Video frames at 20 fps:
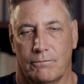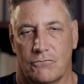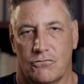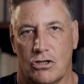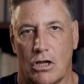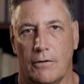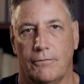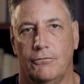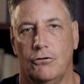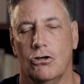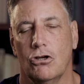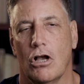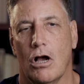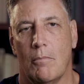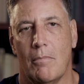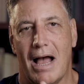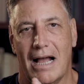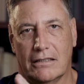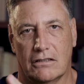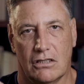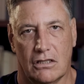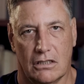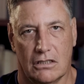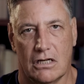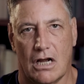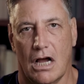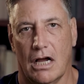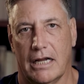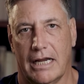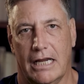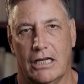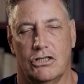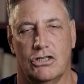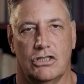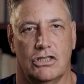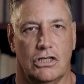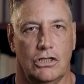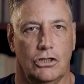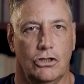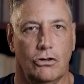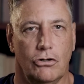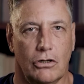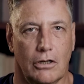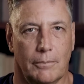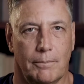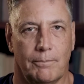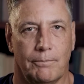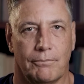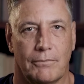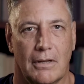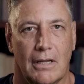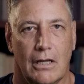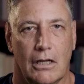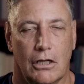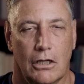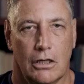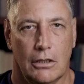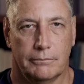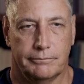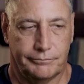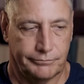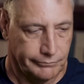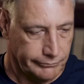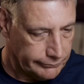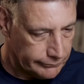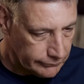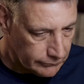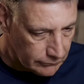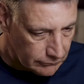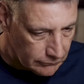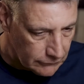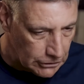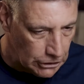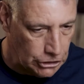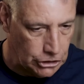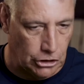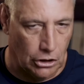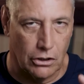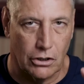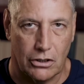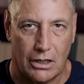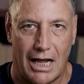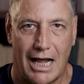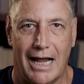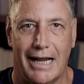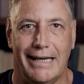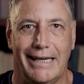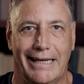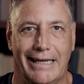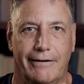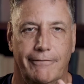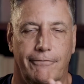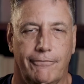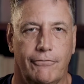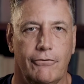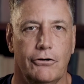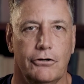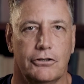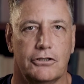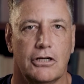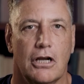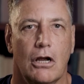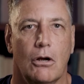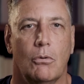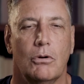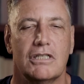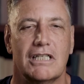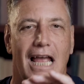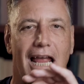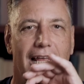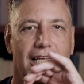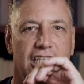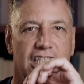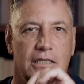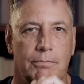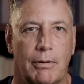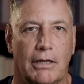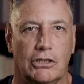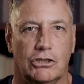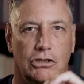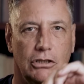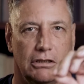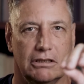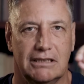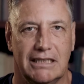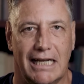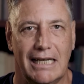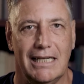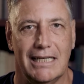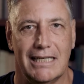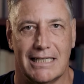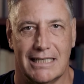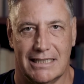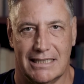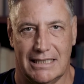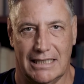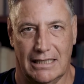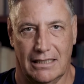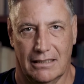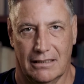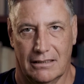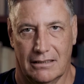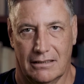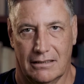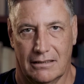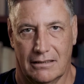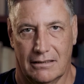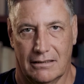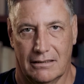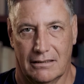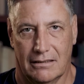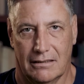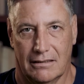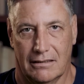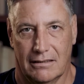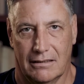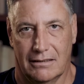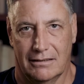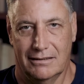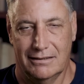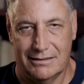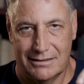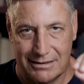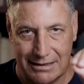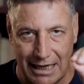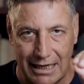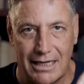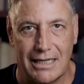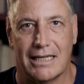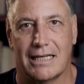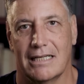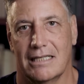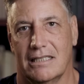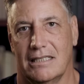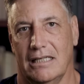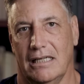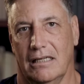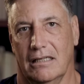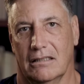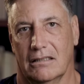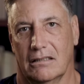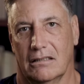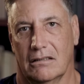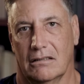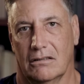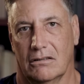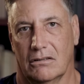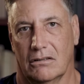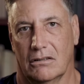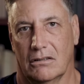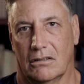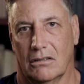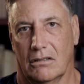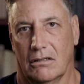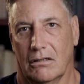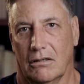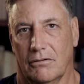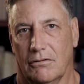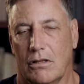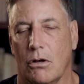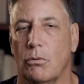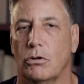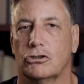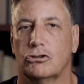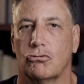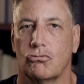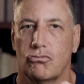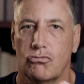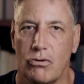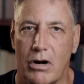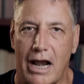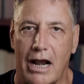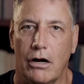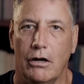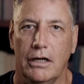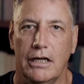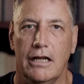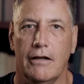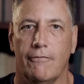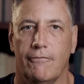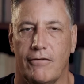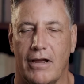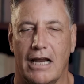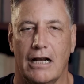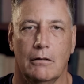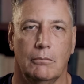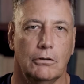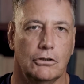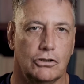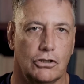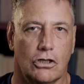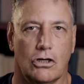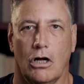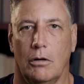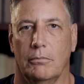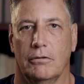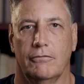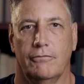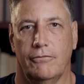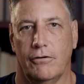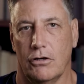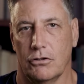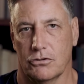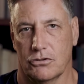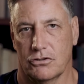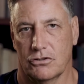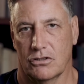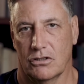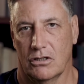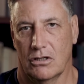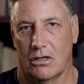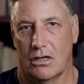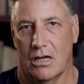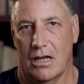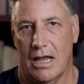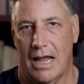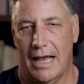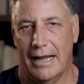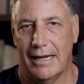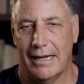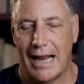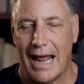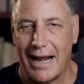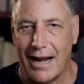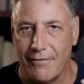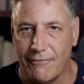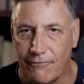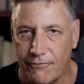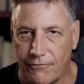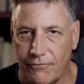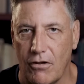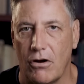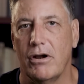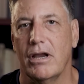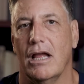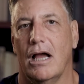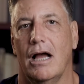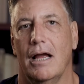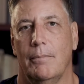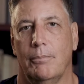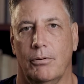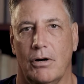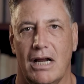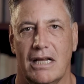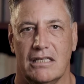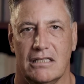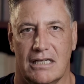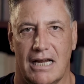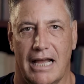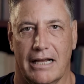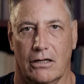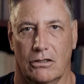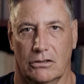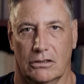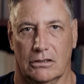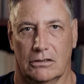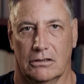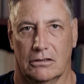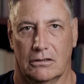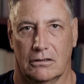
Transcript: So if you go back to the Dark Ages in Europe, sugar, honey, fruit was a special delicacy. Delicacy that was rarely available to common folks. And it had a very high price tag on it.